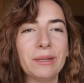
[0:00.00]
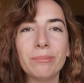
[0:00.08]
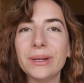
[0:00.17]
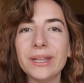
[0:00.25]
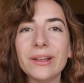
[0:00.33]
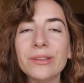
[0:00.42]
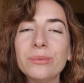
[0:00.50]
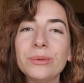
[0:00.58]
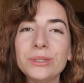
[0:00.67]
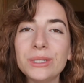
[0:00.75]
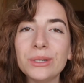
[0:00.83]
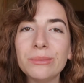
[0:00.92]
anybody else
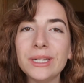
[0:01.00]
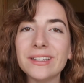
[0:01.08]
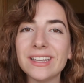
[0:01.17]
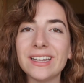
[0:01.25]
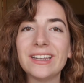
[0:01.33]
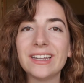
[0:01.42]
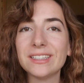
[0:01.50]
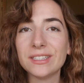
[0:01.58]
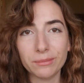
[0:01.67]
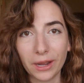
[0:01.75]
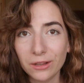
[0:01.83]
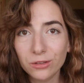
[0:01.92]
would do, we decided to get
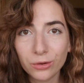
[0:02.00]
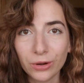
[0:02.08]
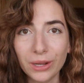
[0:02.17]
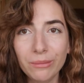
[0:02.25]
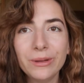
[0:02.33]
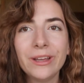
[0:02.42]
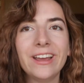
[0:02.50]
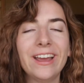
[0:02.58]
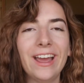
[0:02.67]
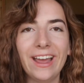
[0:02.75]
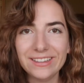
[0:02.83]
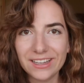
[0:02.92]
some ice cream
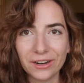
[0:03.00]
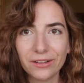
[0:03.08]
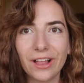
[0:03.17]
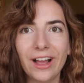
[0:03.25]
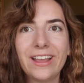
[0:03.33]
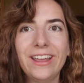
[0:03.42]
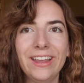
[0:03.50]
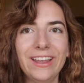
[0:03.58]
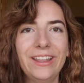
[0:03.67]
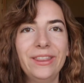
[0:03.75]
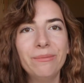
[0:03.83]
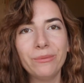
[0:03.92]
at 10 o'clock
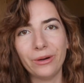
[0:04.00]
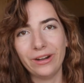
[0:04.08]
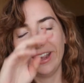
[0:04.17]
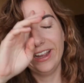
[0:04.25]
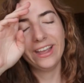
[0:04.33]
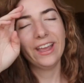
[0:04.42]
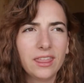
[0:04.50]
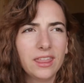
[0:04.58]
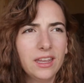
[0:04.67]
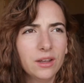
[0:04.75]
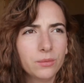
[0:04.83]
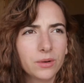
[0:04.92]
in the morning. I
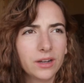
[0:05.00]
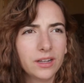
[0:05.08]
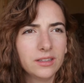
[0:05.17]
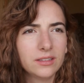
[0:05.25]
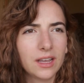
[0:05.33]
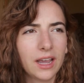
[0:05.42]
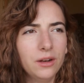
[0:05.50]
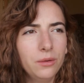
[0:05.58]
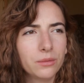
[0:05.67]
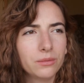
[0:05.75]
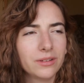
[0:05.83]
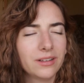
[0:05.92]
think it was,
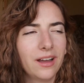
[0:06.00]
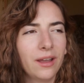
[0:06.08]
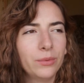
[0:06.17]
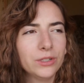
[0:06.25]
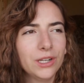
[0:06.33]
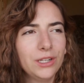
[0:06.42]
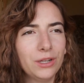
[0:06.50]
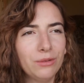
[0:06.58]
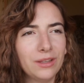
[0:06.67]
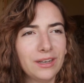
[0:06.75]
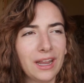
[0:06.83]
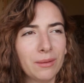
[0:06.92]
I wish I knew
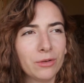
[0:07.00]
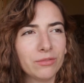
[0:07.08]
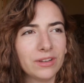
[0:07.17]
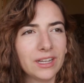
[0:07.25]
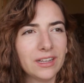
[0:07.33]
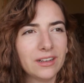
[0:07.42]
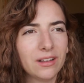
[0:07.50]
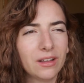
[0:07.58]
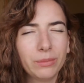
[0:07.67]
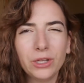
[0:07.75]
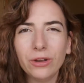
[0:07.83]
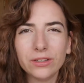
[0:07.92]
the name of it,
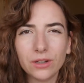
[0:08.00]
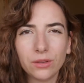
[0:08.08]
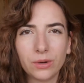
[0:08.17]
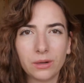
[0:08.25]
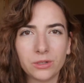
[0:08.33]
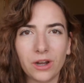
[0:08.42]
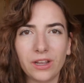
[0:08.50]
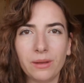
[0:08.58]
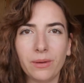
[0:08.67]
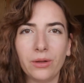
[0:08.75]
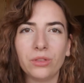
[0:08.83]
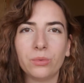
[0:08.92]
but you guys know the one I'm talking
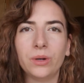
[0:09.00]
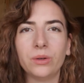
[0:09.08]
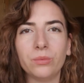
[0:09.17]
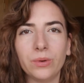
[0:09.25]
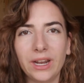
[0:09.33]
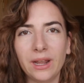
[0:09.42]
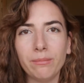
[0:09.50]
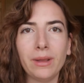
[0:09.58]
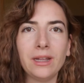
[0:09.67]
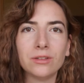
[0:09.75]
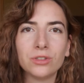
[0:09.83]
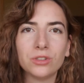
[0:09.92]
about, the one right at
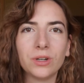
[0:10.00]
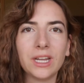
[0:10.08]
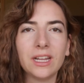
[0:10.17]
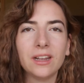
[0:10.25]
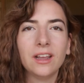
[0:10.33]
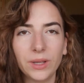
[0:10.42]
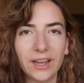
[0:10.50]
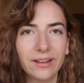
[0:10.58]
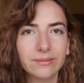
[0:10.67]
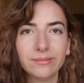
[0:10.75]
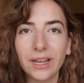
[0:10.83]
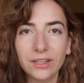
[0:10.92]
Main Street. We
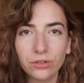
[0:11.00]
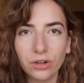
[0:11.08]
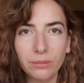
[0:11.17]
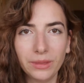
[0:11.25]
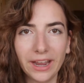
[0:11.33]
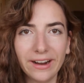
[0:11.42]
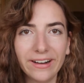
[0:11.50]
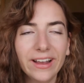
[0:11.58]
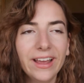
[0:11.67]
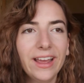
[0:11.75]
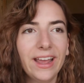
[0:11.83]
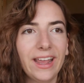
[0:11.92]
got ice cream there,
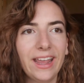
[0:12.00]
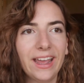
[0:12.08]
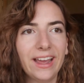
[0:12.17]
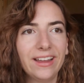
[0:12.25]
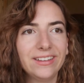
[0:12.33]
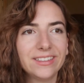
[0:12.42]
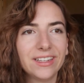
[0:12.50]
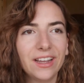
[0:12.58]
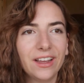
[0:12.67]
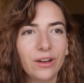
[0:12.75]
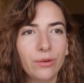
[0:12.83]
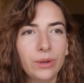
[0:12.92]
and
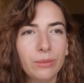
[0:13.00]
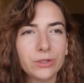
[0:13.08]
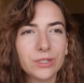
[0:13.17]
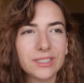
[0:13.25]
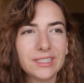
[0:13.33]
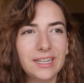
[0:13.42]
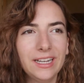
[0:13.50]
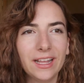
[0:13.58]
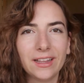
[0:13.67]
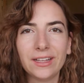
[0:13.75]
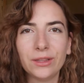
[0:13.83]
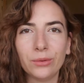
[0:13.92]
we were just sitting
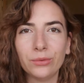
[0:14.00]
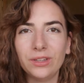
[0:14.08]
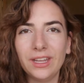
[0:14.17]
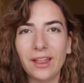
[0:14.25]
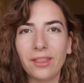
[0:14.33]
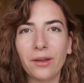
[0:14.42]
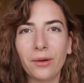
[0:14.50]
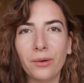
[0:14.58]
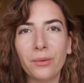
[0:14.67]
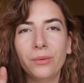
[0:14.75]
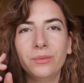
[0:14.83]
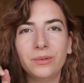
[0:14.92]
at like those
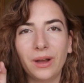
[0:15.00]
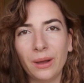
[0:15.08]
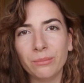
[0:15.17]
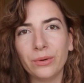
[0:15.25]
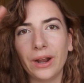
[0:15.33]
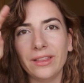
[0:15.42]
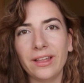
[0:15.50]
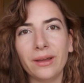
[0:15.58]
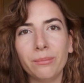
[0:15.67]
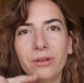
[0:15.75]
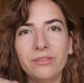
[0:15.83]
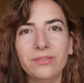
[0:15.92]
yellow
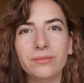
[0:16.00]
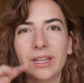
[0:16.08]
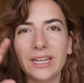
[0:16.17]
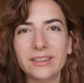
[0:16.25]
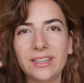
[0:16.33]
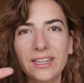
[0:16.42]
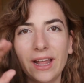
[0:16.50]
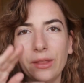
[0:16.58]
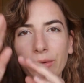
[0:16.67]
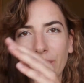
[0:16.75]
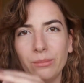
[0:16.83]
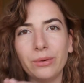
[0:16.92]
umbrella, like the
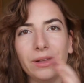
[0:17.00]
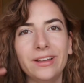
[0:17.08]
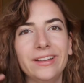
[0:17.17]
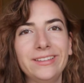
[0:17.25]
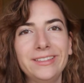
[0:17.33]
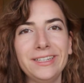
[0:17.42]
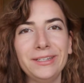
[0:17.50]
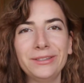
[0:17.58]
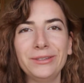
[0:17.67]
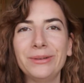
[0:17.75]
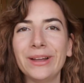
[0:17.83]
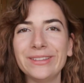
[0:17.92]
yellow umbrella
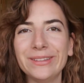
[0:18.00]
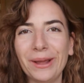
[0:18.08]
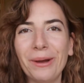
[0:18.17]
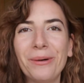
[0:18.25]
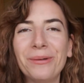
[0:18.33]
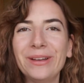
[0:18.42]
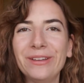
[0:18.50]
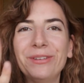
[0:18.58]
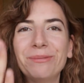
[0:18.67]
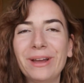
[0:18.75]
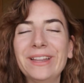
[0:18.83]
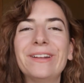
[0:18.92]
seats. You guys know, if
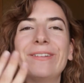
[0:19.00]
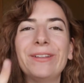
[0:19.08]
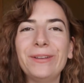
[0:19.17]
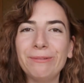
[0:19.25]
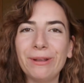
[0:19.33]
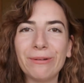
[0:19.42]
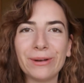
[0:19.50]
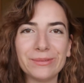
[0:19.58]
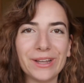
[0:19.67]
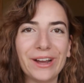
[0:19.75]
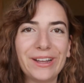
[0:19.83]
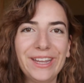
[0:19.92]
you've been there, then you know what I'm
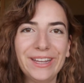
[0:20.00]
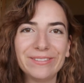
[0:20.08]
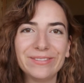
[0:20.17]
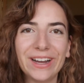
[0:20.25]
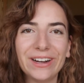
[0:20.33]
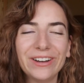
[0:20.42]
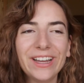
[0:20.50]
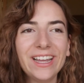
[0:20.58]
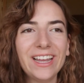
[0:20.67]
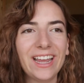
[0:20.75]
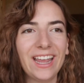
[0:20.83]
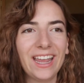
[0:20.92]
talking about.
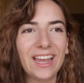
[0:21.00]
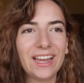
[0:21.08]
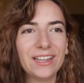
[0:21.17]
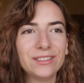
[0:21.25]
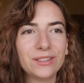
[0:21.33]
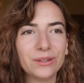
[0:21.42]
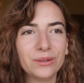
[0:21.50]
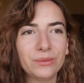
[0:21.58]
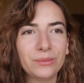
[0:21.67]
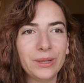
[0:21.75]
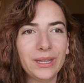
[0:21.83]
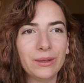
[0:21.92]
And
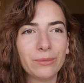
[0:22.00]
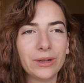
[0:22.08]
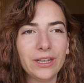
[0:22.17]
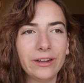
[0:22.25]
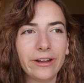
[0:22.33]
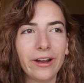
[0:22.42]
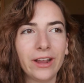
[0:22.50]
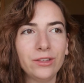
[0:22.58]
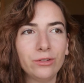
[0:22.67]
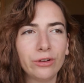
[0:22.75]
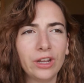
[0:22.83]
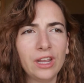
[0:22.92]
we were eating our
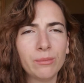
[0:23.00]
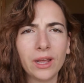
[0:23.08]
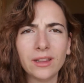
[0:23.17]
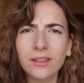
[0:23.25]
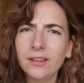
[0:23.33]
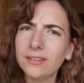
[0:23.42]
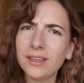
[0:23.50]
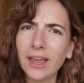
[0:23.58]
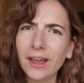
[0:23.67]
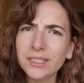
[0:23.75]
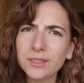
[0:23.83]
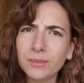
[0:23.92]
ice cream, and then this
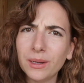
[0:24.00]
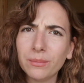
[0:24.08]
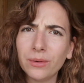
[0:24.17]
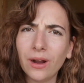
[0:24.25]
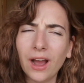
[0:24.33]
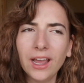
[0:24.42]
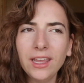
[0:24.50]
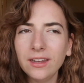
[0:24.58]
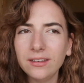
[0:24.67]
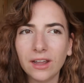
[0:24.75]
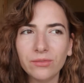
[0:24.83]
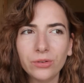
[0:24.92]
cast member, I
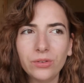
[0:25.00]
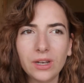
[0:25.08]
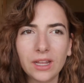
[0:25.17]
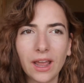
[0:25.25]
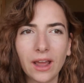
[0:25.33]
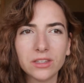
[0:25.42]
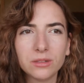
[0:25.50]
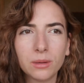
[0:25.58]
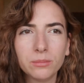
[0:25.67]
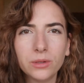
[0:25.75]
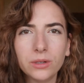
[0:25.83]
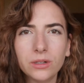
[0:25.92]
had never seen a cast
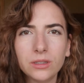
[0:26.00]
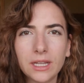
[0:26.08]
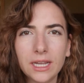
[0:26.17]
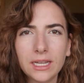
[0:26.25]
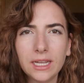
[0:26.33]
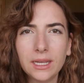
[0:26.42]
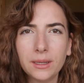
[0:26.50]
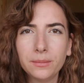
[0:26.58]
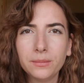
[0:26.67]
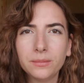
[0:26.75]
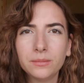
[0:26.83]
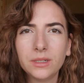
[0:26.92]
member like
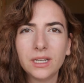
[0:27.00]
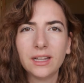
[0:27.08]
him,